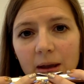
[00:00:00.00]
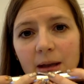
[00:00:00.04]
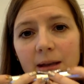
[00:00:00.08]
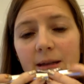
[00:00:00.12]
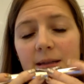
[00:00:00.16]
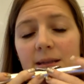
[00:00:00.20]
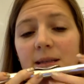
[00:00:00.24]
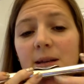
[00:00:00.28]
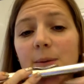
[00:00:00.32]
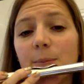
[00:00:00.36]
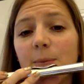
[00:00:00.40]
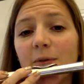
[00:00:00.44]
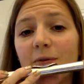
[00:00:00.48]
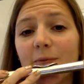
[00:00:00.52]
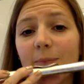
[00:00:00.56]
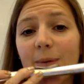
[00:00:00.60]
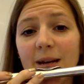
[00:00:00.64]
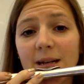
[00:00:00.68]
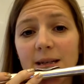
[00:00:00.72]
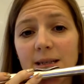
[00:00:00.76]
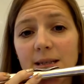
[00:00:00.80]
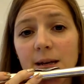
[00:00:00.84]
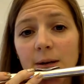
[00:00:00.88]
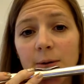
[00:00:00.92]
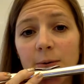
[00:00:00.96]
some of my
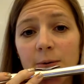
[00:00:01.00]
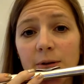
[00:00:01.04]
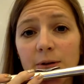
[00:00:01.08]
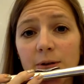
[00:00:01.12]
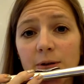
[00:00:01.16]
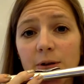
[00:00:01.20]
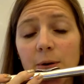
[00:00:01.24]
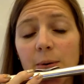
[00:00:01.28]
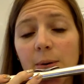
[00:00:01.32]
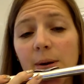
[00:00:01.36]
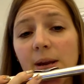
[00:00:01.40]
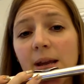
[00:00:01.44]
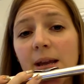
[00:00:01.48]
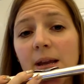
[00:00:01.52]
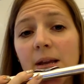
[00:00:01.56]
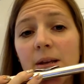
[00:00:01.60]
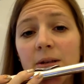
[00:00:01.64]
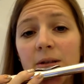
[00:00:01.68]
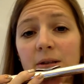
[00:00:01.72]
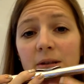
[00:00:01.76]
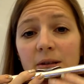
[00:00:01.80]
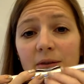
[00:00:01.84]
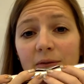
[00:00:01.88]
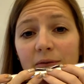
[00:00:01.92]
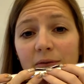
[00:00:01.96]
sound is going
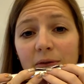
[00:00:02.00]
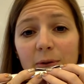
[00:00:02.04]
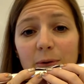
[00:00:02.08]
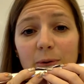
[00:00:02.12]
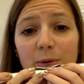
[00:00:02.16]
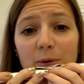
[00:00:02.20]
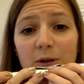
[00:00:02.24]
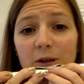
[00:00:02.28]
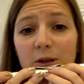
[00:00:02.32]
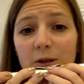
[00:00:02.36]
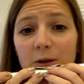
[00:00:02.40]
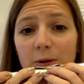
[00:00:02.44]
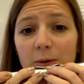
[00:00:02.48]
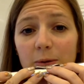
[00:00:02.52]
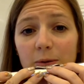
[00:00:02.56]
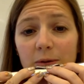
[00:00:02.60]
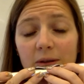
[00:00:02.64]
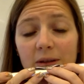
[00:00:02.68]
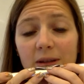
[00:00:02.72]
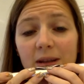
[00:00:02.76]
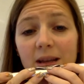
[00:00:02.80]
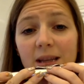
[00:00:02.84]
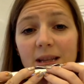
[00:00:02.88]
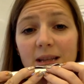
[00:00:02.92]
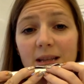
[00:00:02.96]
into the flute too. So
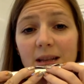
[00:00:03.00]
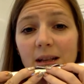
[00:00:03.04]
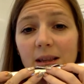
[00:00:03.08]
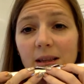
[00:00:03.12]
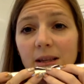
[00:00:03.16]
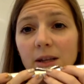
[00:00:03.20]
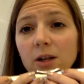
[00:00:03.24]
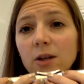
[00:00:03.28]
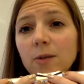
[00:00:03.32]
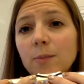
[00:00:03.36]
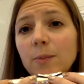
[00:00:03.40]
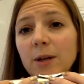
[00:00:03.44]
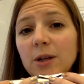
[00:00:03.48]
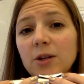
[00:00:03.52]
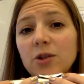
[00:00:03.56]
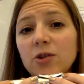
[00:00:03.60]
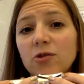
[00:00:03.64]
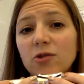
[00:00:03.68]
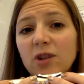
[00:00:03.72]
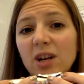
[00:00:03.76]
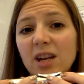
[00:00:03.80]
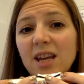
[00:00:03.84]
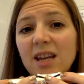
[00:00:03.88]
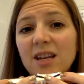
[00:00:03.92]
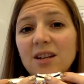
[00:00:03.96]
that's a little bit
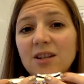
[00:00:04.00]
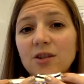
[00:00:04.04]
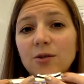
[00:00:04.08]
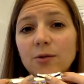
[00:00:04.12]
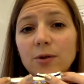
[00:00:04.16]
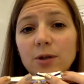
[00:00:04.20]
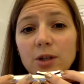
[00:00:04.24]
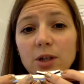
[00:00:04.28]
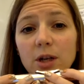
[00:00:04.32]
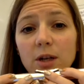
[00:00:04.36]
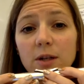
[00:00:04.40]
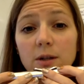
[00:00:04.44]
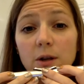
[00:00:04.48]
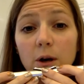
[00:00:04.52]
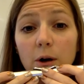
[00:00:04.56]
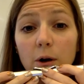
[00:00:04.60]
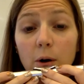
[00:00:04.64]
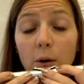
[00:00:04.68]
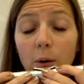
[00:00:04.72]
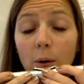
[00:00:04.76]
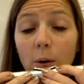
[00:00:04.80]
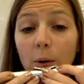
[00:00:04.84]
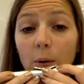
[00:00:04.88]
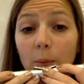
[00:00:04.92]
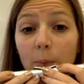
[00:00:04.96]
tricky to adjust on
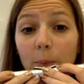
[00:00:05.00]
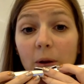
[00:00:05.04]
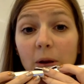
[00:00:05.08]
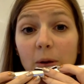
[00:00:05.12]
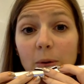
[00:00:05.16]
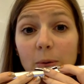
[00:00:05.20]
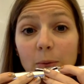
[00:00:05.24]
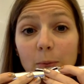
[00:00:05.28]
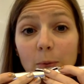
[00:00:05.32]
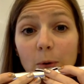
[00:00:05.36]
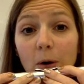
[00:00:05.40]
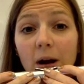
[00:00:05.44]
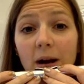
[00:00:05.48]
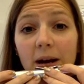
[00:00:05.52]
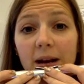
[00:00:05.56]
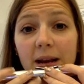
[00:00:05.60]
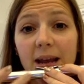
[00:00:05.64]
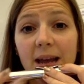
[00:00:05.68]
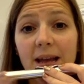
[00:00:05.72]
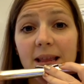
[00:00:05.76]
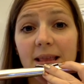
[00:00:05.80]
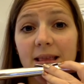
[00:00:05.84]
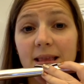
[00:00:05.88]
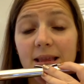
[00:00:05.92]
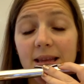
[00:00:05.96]
your own, but you want to
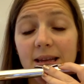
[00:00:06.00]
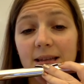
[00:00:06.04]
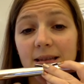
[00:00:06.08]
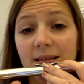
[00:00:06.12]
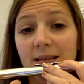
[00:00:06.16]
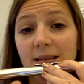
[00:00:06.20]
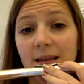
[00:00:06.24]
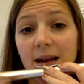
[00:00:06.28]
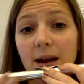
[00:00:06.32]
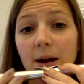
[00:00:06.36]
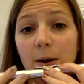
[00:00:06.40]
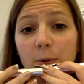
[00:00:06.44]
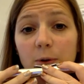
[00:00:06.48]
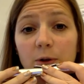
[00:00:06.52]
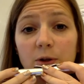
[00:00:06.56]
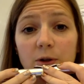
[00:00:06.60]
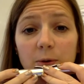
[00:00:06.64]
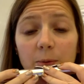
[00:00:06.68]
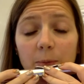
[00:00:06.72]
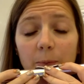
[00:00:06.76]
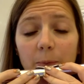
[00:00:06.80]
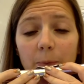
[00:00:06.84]
get this sound.